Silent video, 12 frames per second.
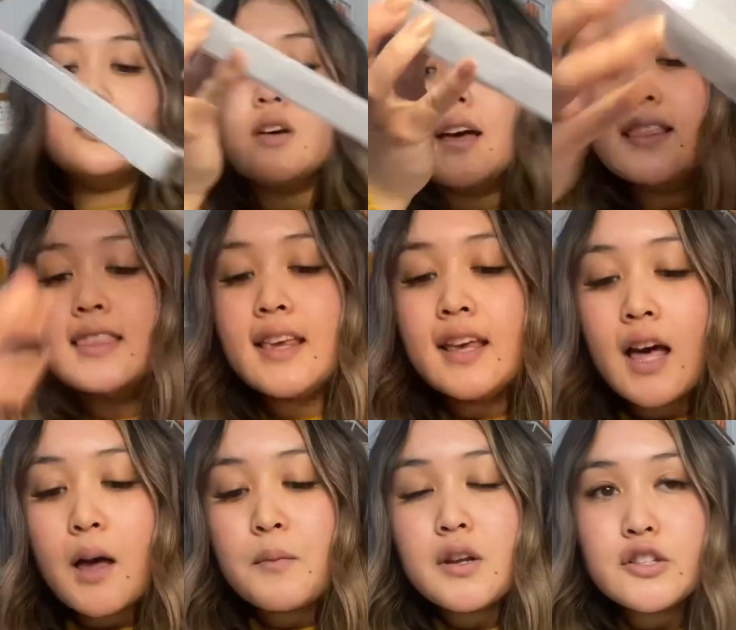So I think
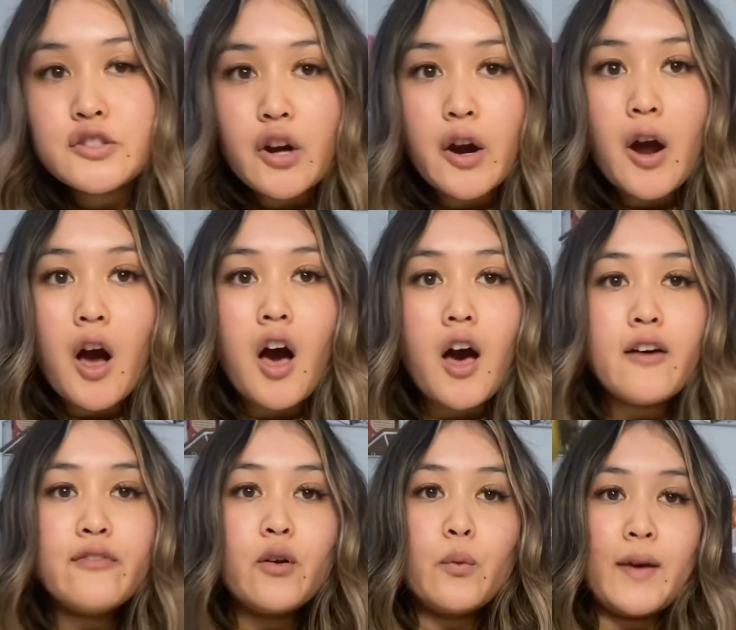I'm gonna start
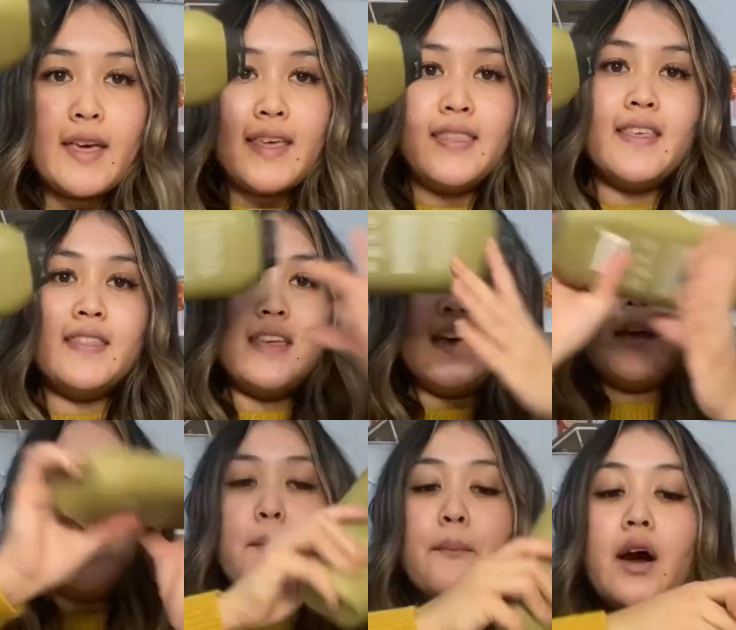off with the
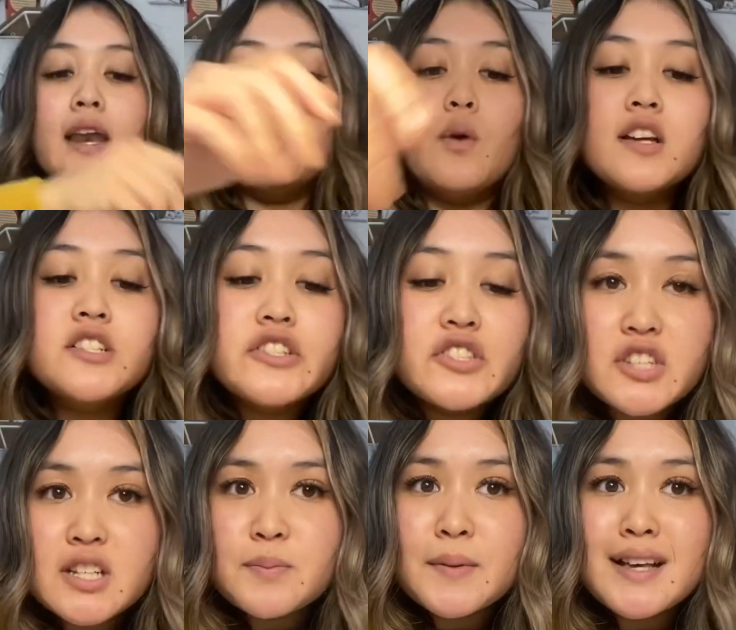body washes
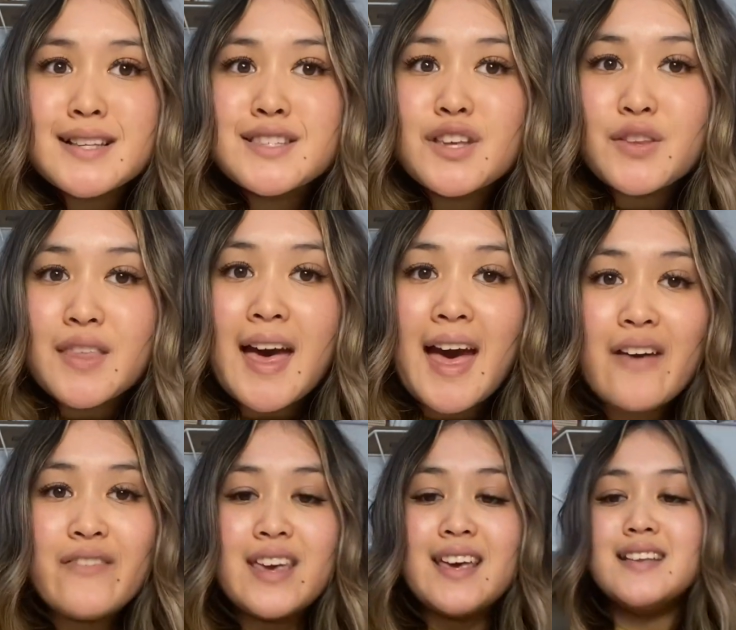just because they're the
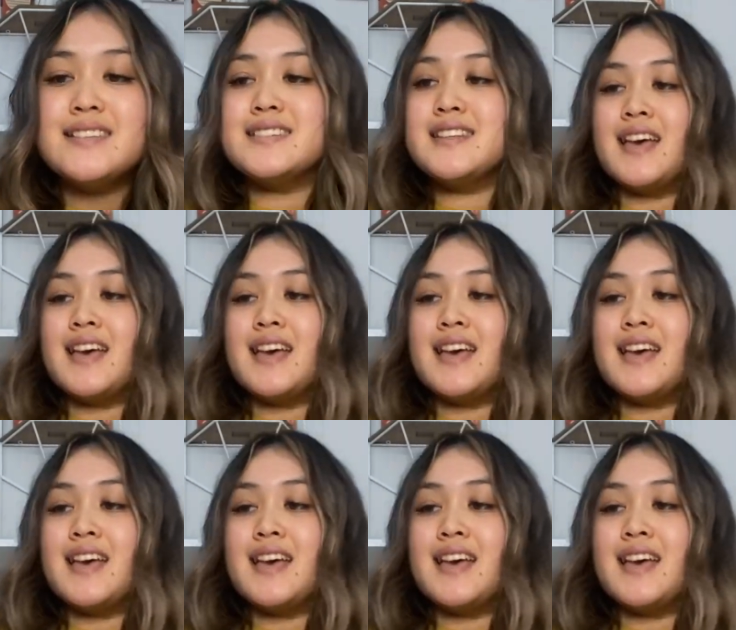heaviest.